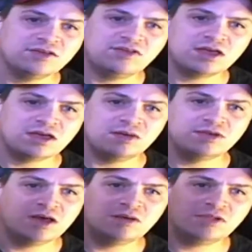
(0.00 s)
I said, comment
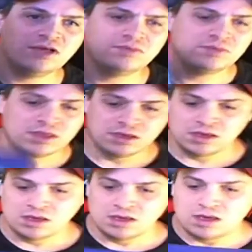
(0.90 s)
down below.
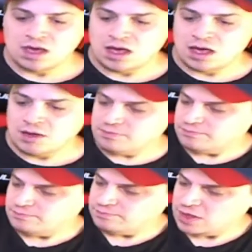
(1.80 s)

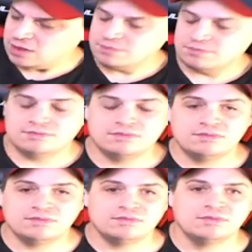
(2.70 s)
Yeah.
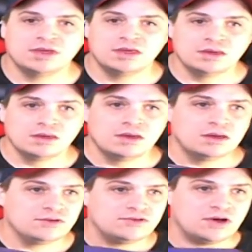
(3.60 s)

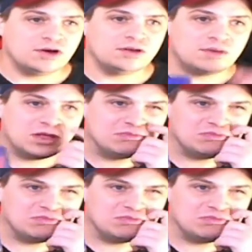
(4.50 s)
Sorry about,